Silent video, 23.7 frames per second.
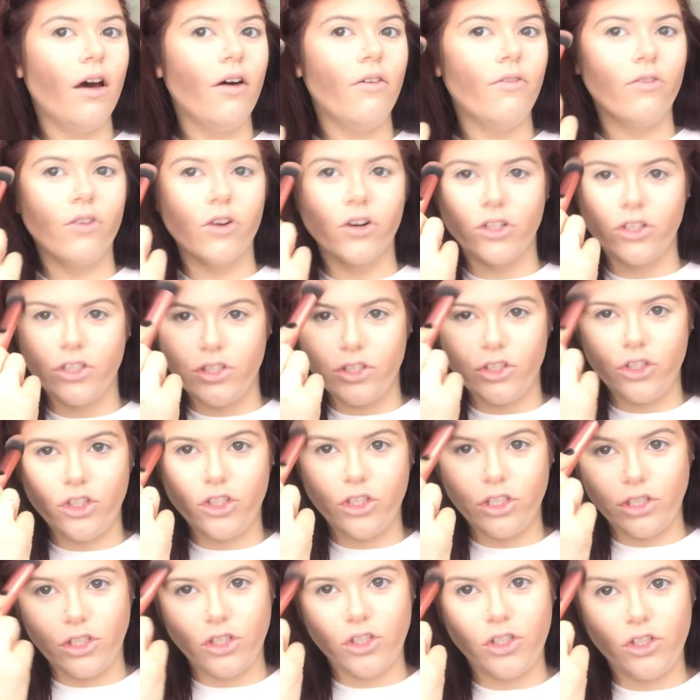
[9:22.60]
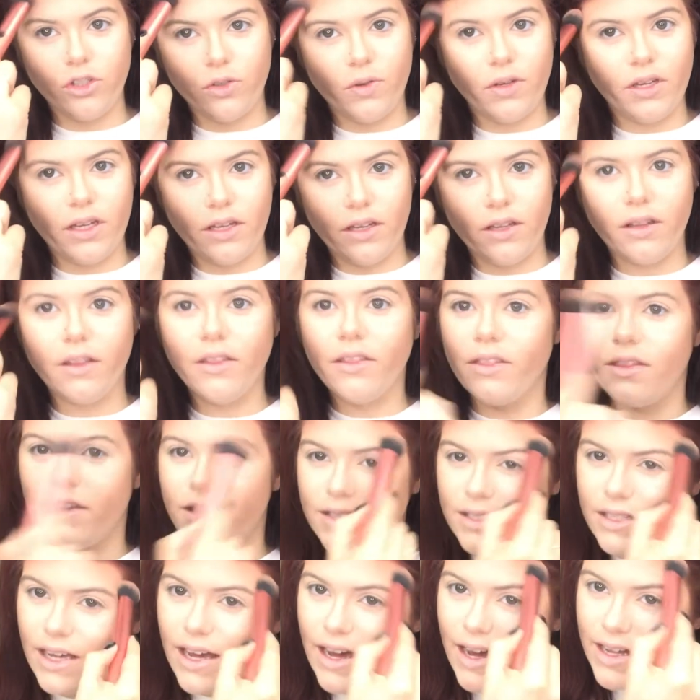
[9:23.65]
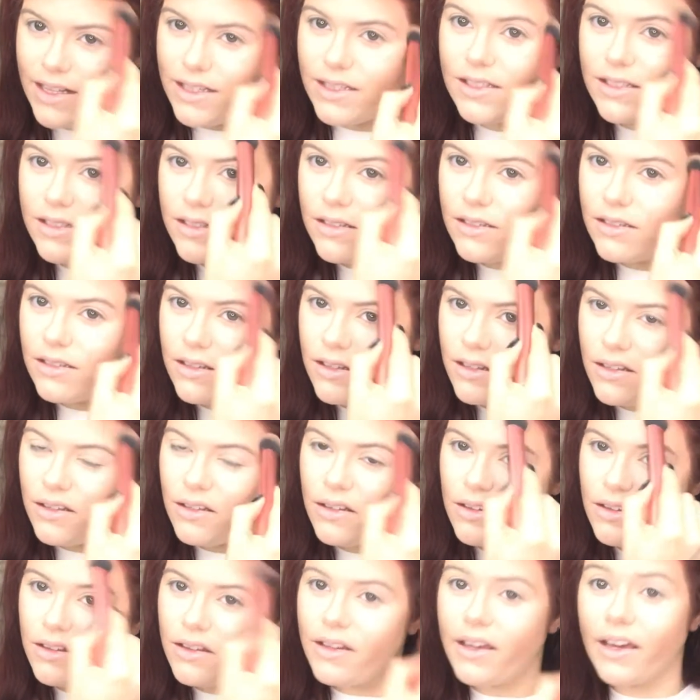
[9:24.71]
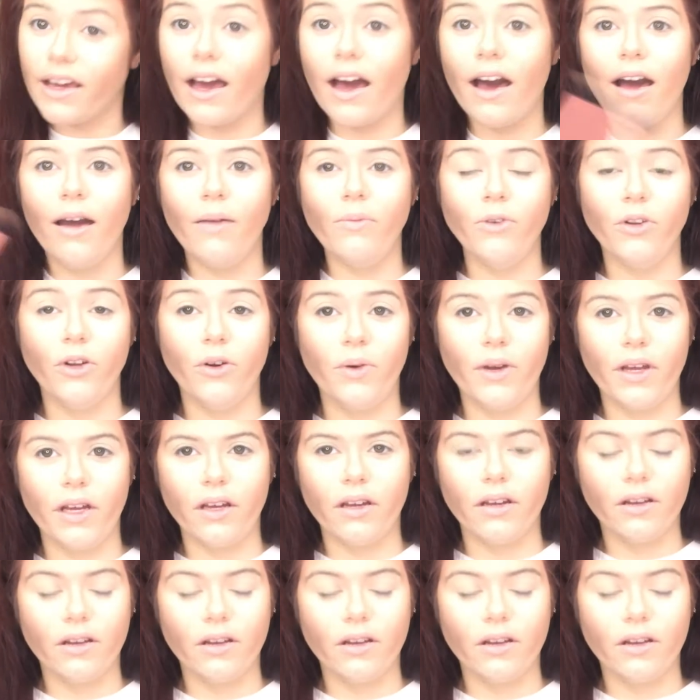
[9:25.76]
versus just doing the sides like I'm doing.